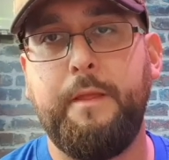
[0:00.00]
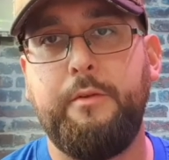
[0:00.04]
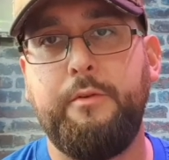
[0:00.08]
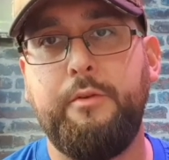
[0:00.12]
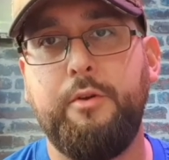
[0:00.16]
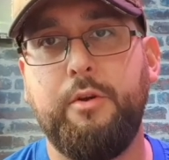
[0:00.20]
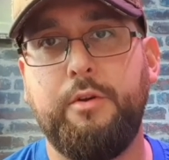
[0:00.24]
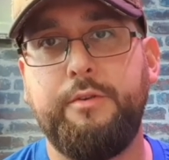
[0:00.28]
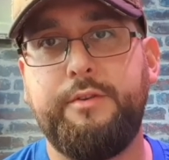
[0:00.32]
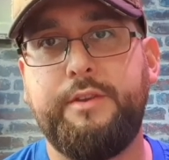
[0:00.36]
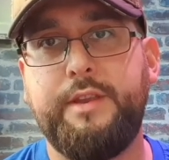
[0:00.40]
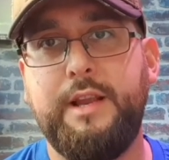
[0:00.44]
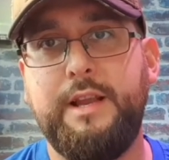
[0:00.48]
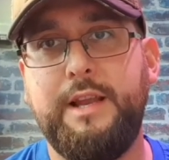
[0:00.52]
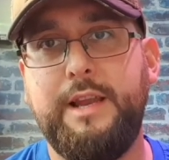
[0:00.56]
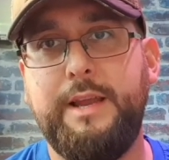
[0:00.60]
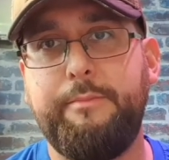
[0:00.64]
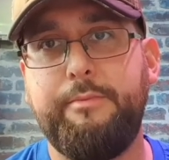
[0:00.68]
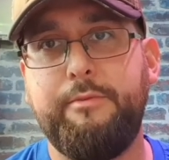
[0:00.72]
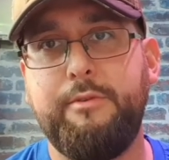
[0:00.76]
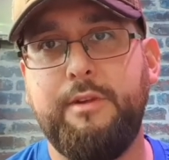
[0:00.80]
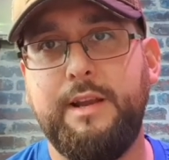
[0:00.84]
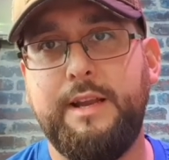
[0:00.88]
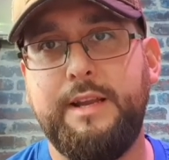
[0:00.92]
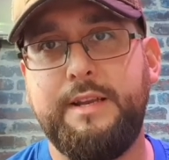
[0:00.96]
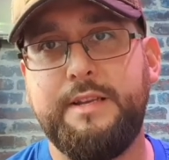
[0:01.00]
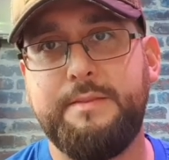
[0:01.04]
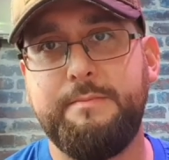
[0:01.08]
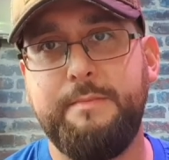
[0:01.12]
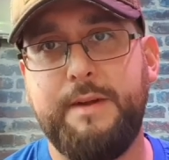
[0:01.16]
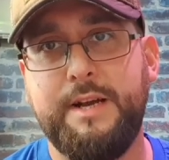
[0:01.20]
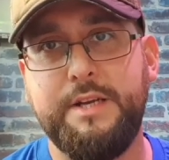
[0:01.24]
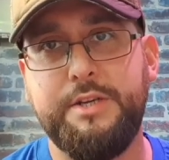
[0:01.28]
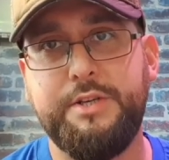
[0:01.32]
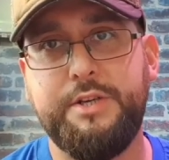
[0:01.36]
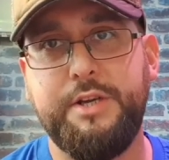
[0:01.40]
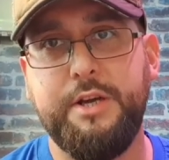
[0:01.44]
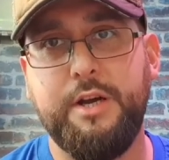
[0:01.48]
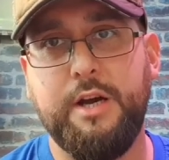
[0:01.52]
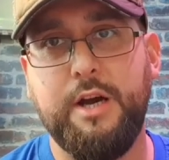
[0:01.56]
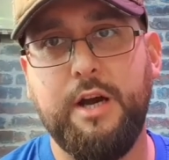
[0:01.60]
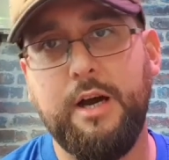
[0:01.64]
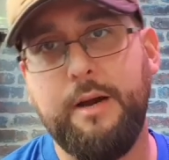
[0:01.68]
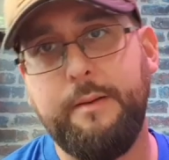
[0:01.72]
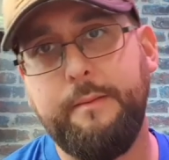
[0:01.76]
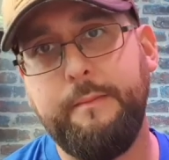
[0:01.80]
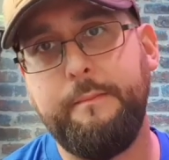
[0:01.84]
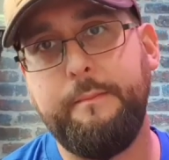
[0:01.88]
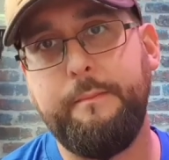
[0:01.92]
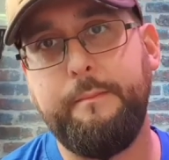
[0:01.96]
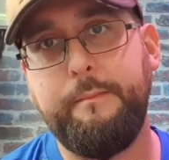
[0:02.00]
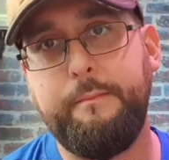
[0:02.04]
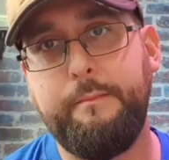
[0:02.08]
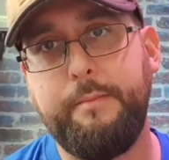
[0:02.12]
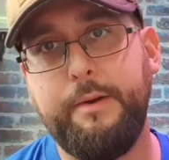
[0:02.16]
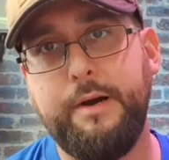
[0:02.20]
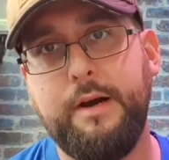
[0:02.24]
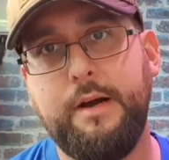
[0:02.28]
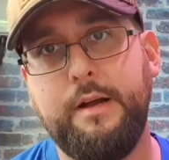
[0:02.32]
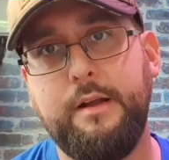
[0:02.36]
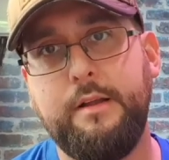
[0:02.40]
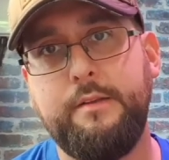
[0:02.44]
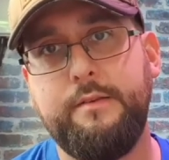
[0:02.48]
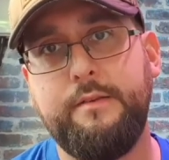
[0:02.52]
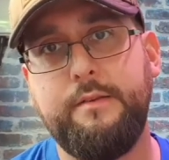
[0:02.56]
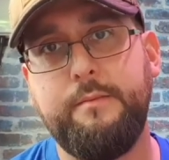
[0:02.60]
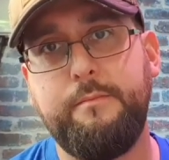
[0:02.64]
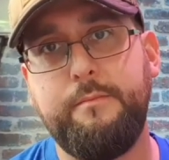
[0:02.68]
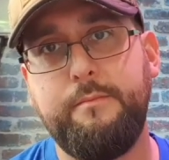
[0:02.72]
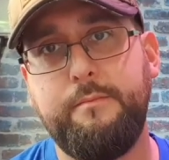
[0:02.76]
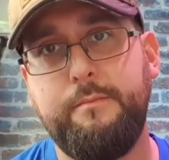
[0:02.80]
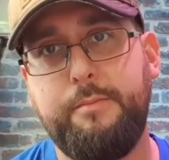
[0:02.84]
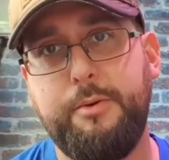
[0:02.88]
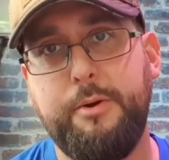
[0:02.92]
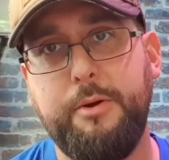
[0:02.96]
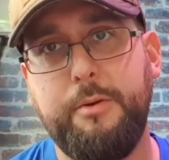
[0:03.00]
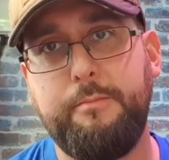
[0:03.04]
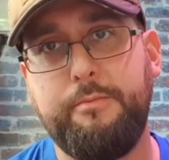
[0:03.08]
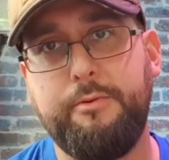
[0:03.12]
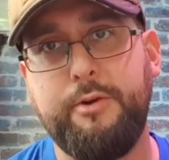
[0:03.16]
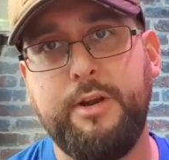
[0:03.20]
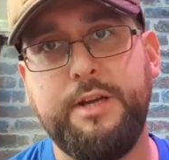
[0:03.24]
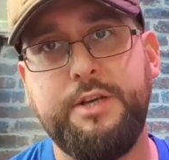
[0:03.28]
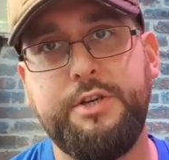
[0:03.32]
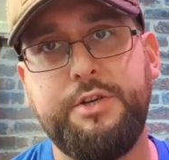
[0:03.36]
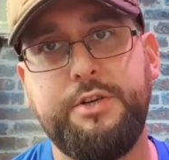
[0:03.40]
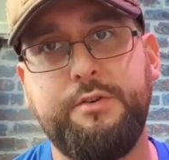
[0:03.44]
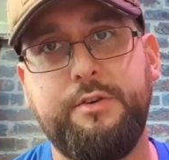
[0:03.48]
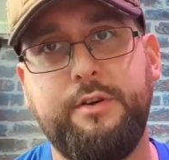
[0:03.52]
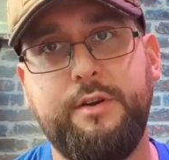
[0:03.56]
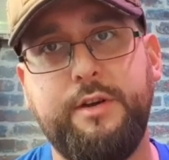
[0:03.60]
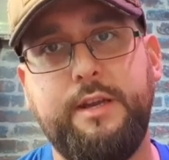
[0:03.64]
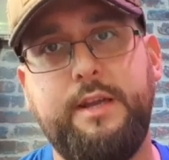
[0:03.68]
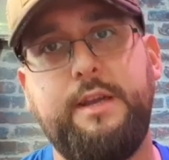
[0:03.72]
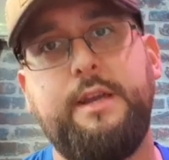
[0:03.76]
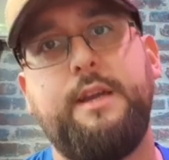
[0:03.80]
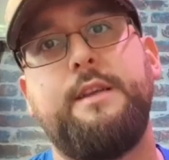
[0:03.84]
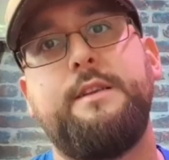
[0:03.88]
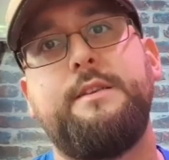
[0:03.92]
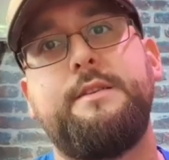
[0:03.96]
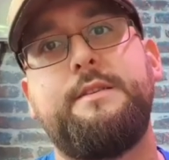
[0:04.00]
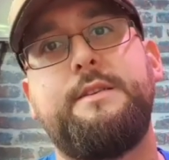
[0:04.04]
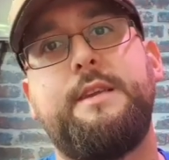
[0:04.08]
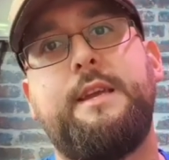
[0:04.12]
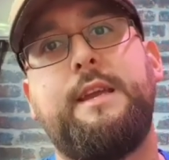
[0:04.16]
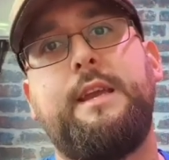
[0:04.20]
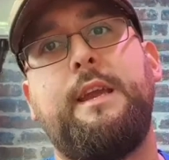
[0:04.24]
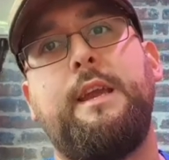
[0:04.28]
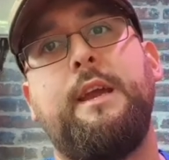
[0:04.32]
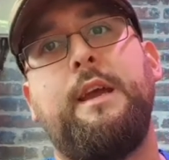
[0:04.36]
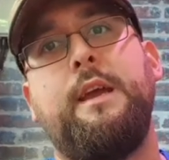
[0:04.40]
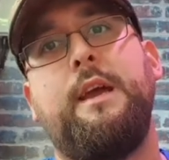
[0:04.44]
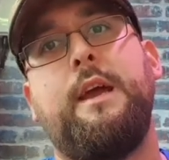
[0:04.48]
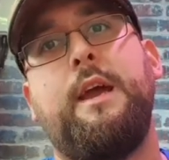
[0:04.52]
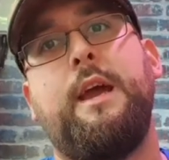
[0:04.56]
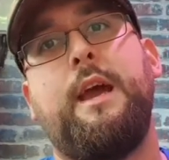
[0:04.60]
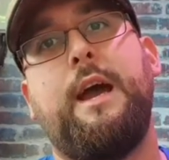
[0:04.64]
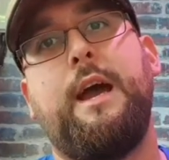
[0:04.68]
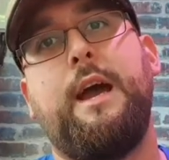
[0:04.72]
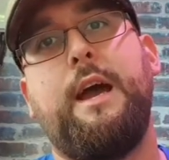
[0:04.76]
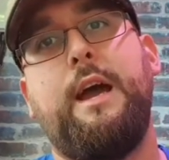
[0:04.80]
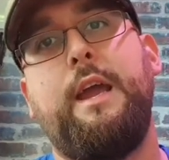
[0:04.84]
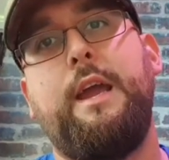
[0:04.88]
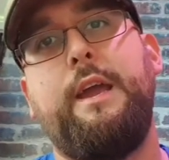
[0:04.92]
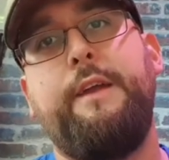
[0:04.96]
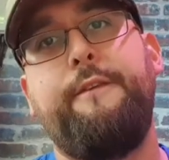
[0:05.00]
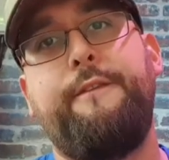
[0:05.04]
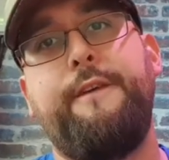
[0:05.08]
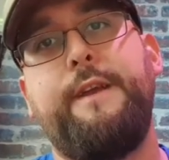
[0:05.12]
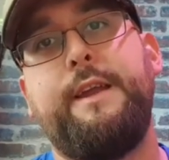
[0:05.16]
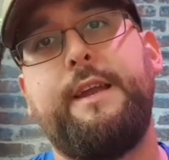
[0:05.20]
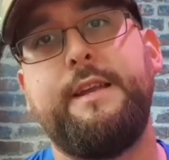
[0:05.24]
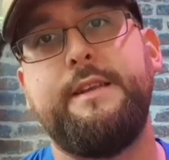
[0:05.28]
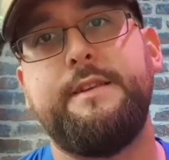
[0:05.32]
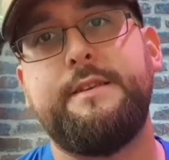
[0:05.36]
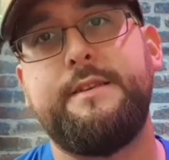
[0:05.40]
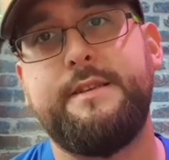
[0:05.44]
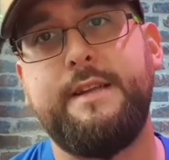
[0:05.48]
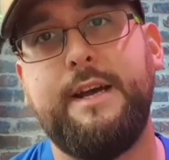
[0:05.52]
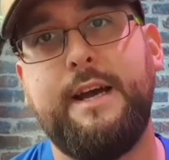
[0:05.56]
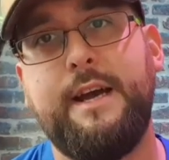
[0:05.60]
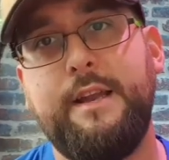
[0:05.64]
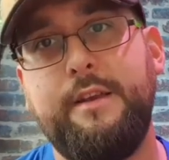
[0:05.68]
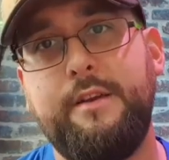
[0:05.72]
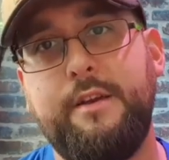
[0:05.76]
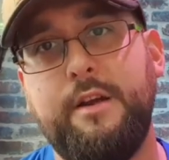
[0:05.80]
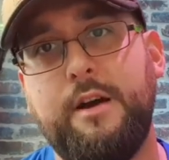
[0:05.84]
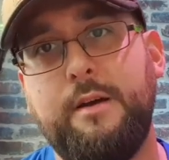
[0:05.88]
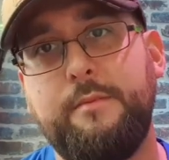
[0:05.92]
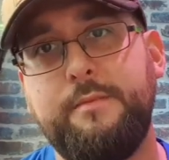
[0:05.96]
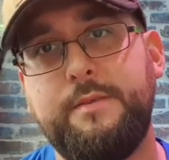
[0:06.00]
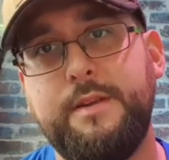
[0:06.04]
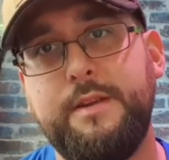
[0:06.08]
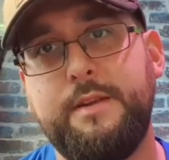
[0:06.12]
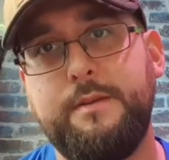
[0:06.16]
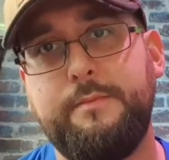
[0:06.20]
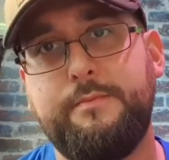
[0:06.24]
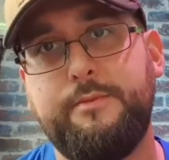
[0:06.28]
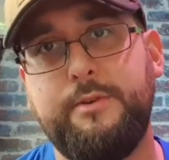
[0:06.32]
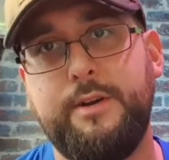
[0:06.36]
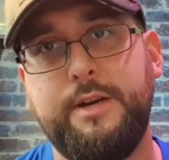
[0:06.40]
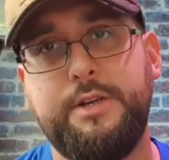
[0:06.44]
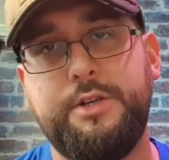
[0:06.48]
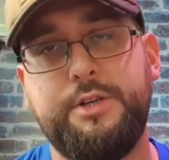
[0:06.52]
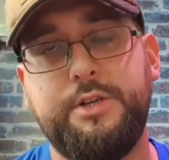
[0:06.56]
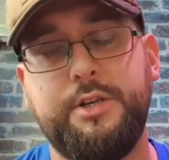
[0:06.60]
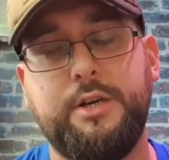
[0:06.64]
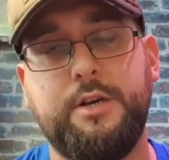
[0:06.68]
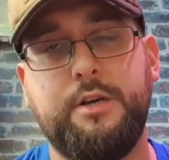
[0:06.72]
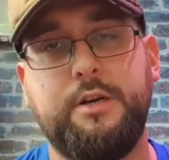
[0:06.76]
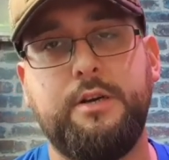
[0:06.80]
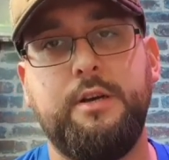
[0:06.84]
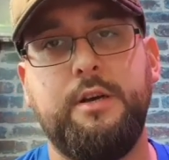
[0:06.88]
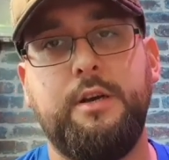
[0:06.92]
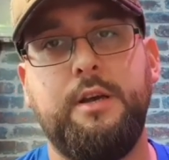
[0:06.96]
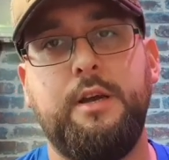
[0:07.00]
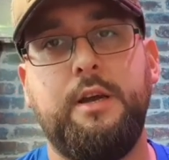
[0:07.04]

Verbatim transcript: not deliberately smash it up, but put pressure on it and see if it can stand up to the pressure,